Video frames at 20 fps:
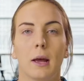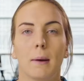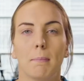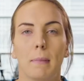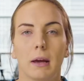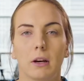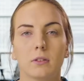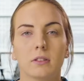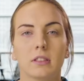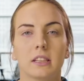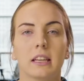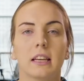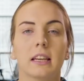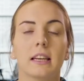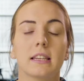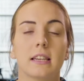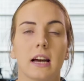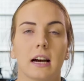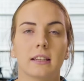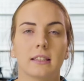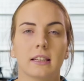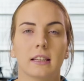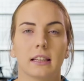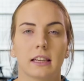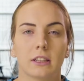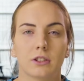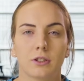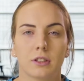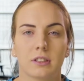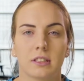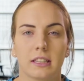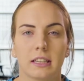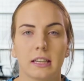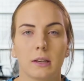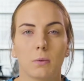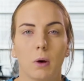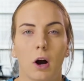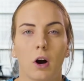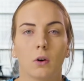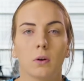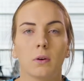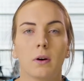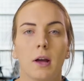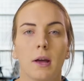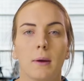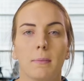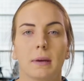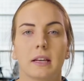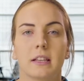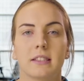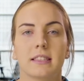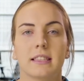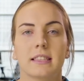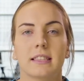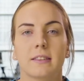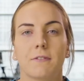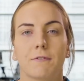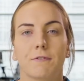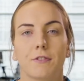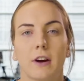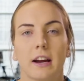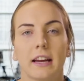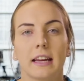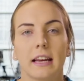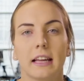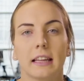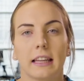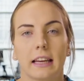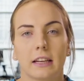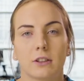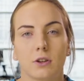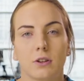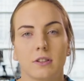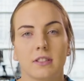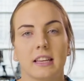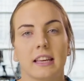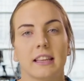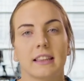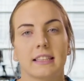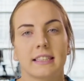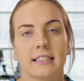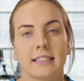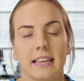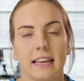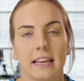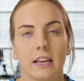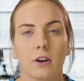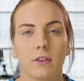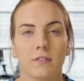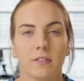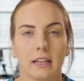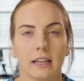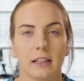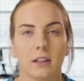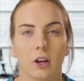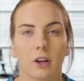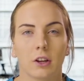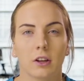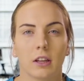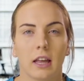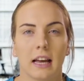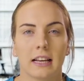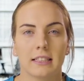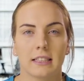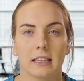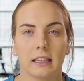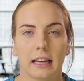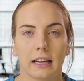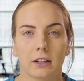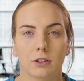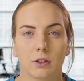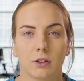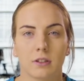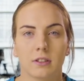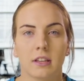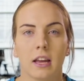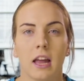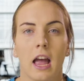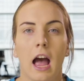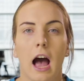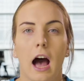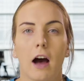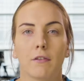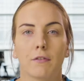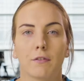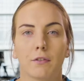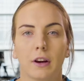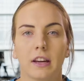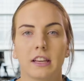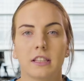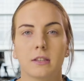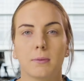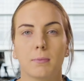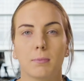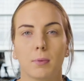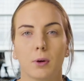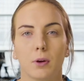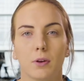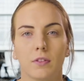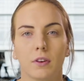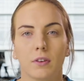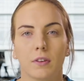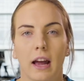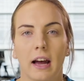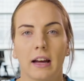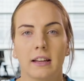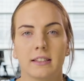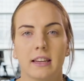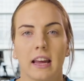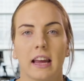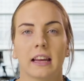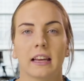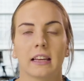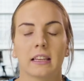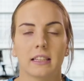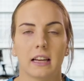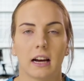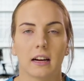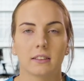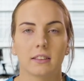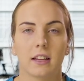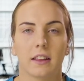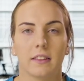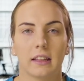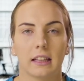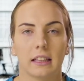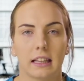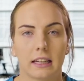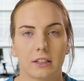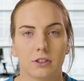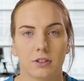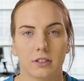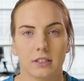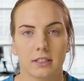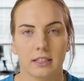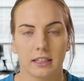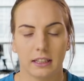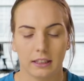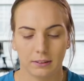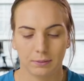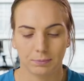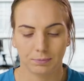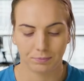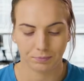Metals can conduct electricity well because the free electrons in the sea of delocalized electrons are free to move around and conduct the electricity.